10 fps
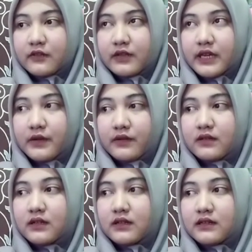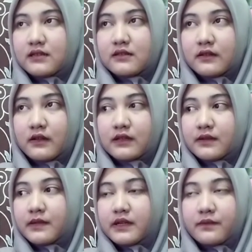Okay, let's talk
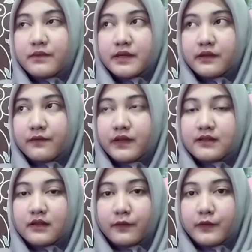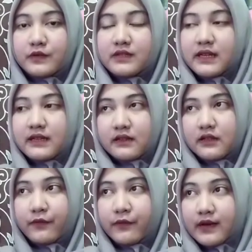about the benefits of using
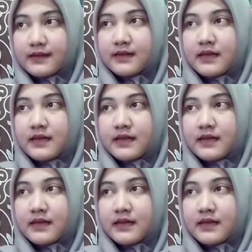e-learning first.